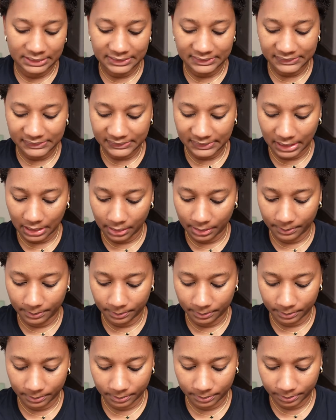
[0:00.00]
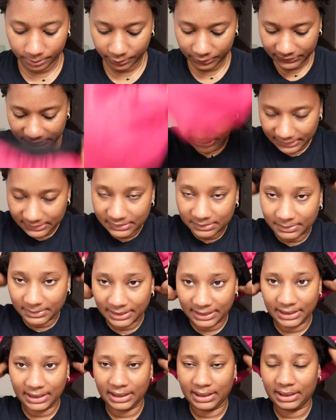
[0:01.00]
This is how I'm protecting my
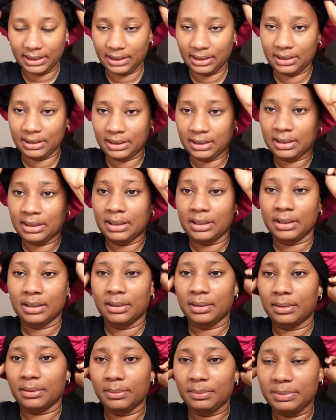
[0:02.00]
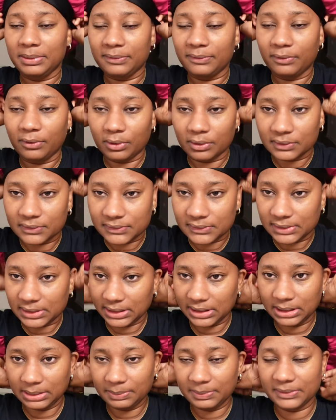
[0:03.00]
hair before
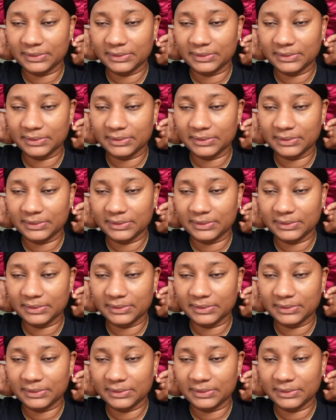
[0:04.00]
sleep.